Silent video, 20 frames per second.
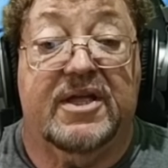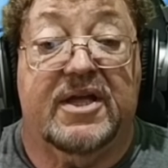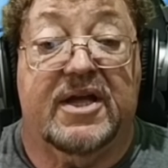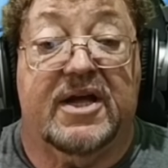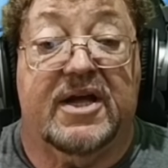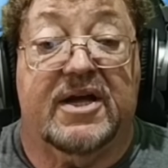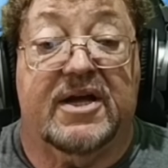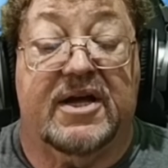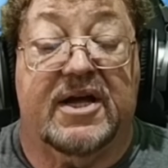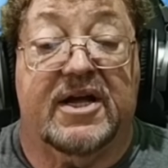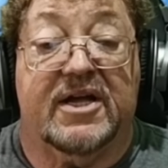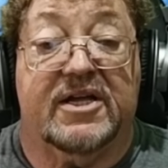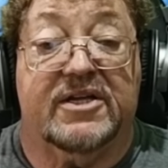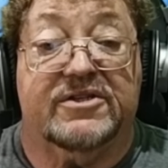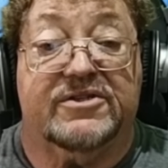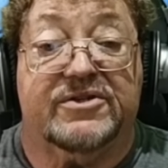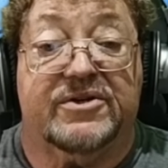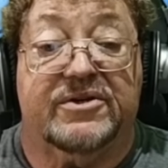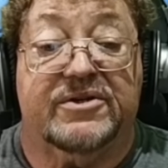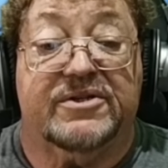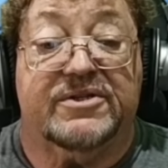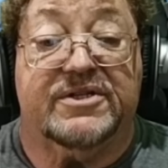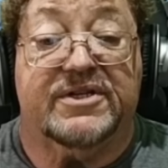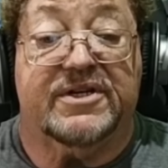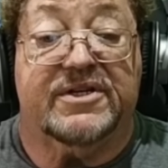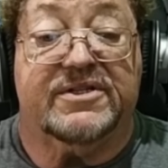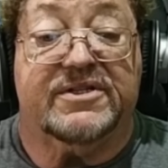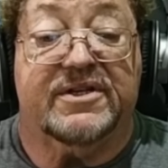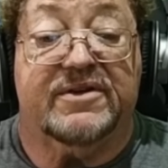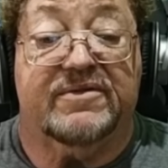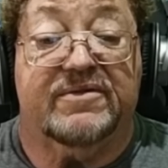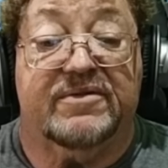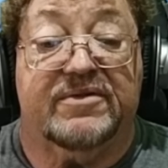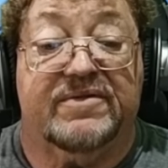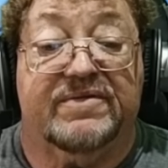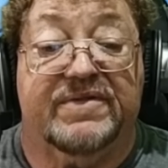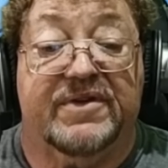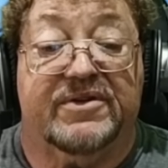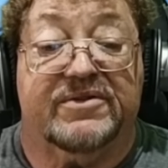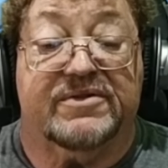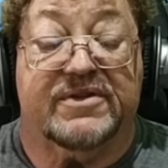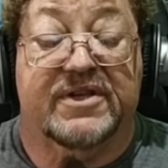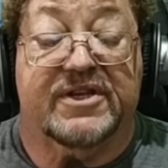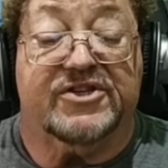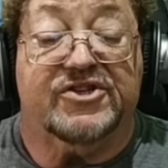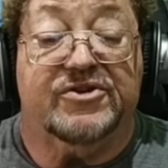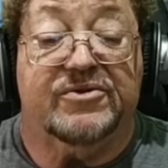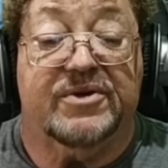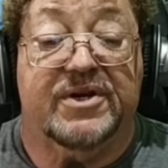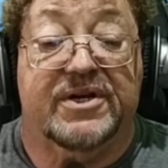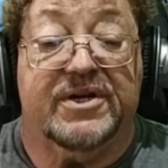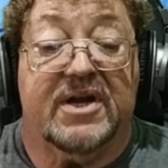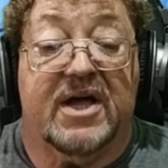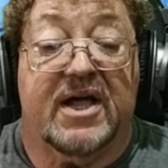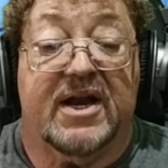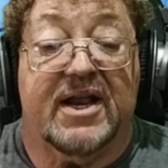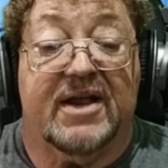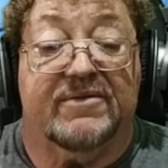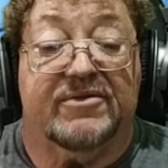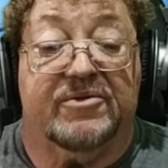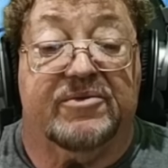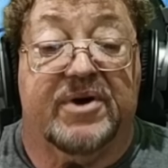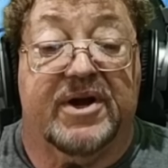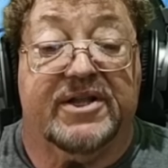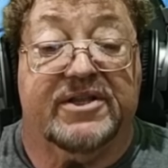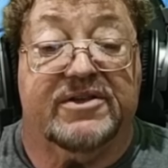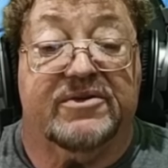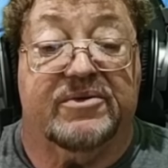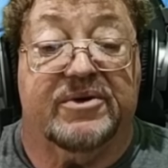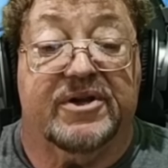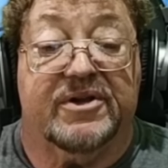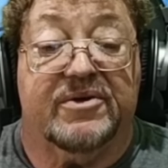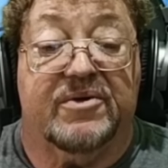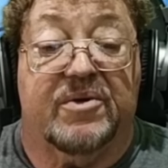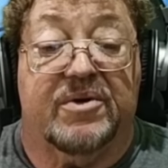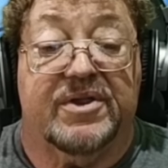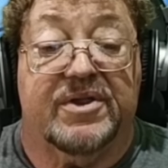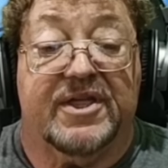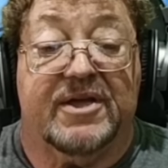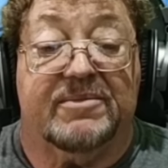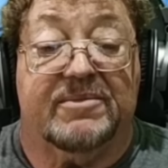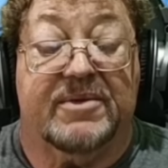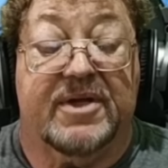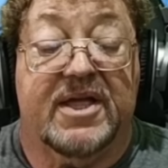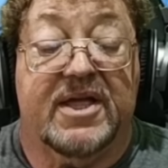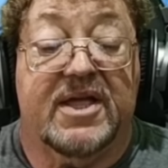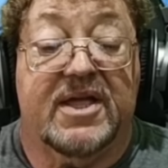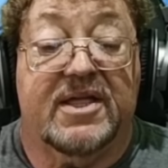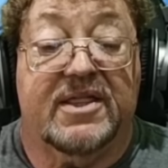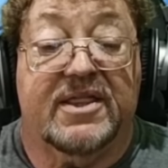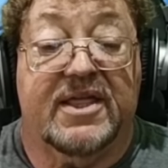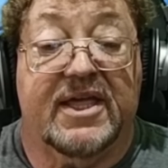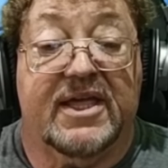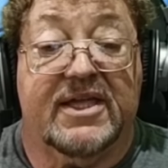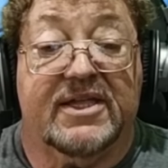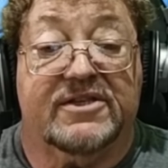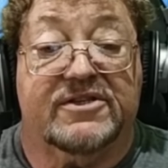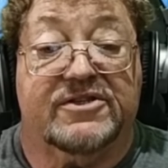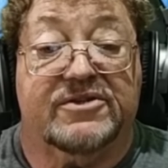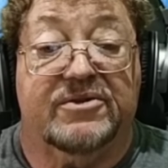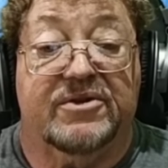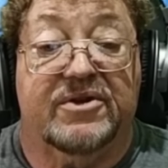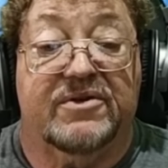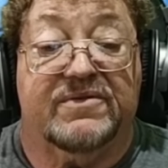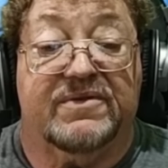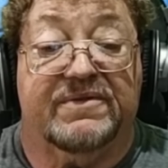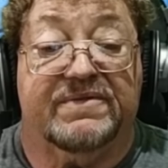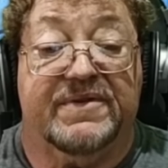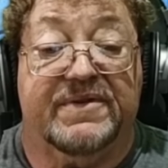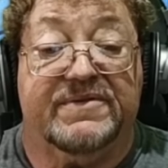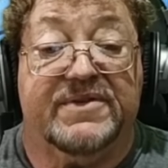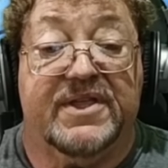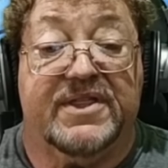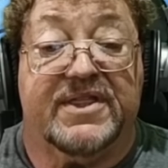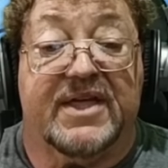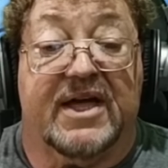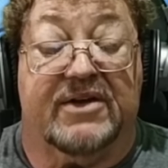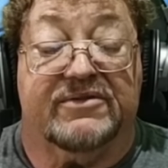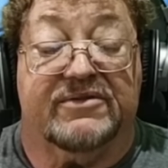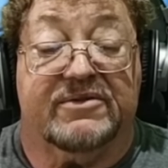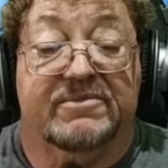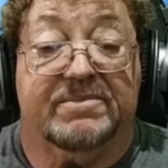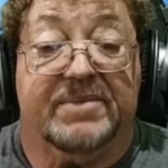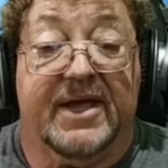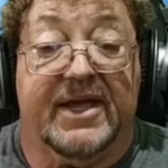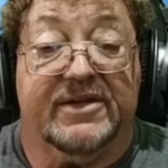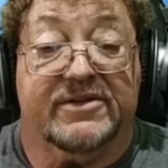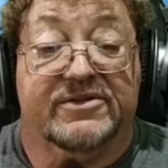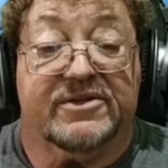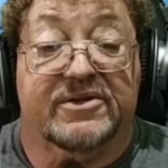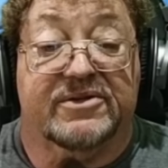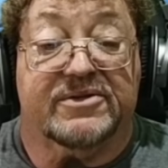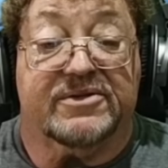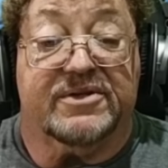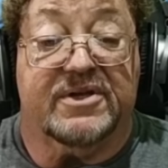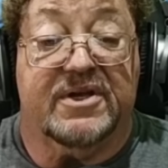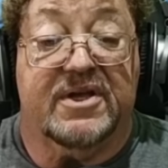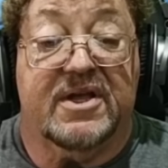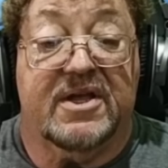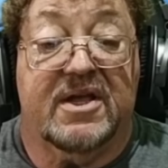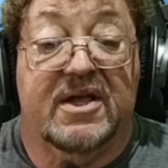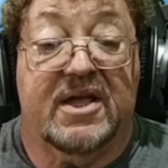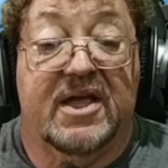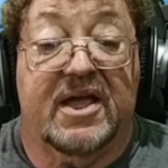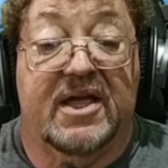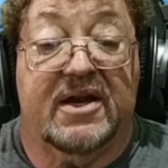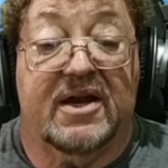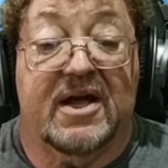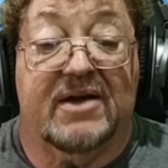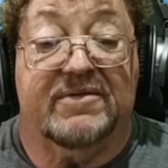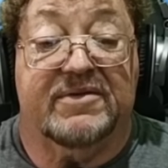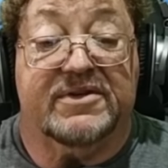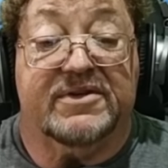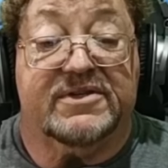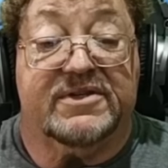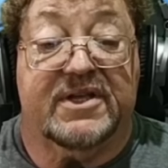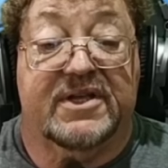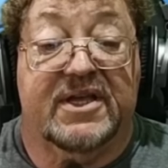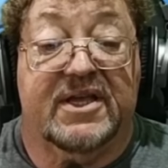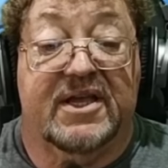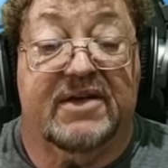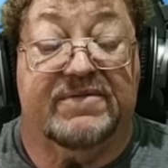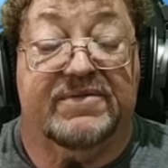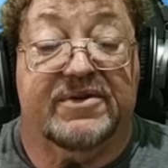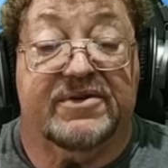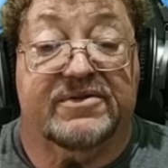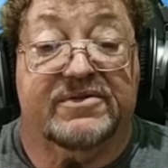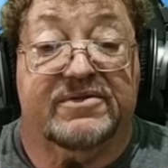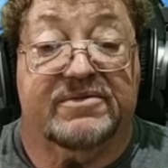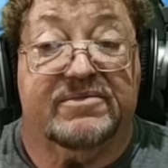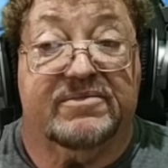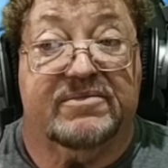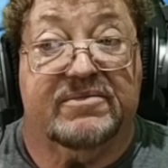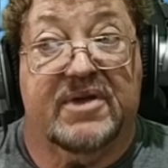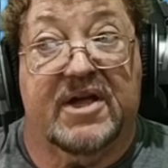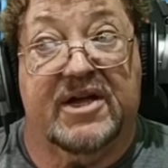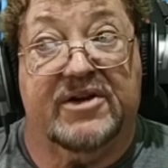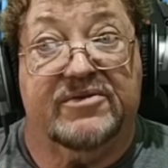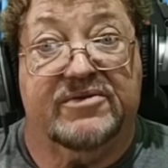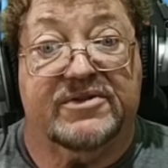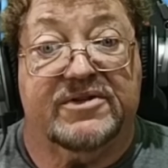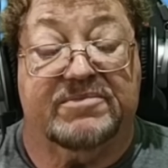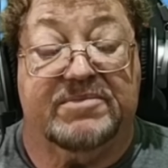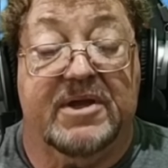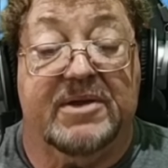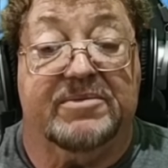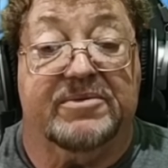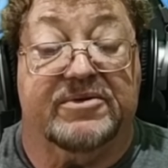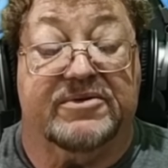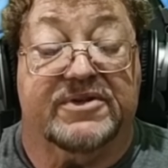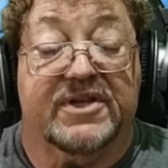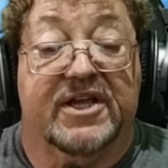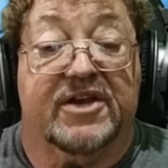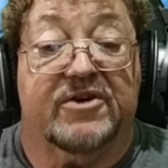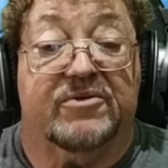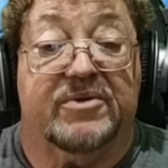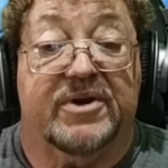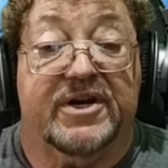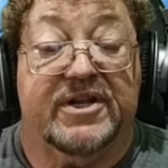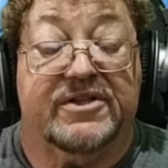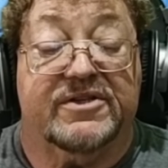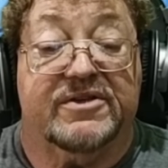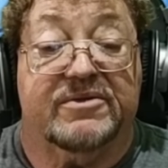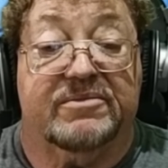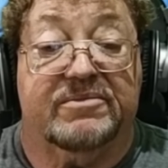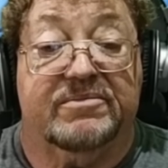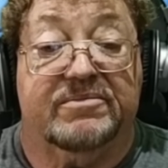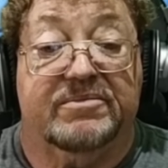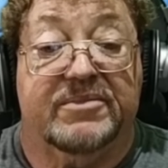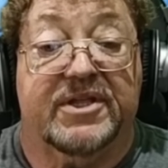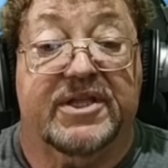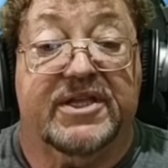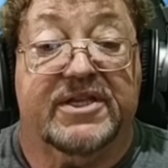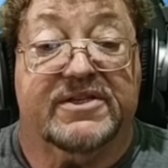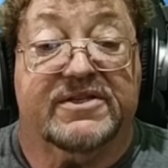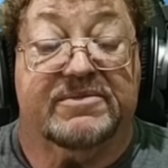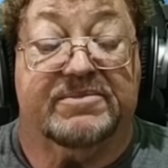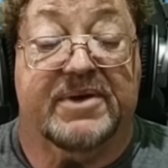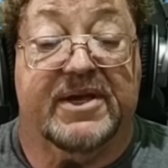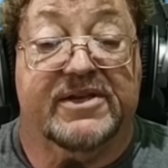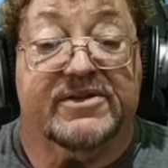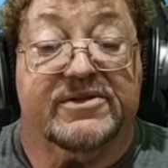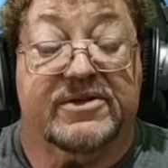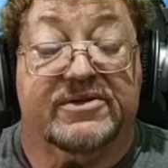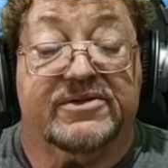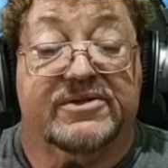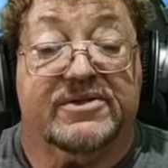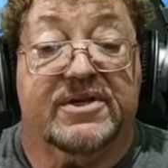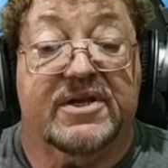A concerned citizen feels that you did have the right to record them, they can sue you for 50,000 pesos. And obviously, if there's hundreds of people, they could run into millions of pesos.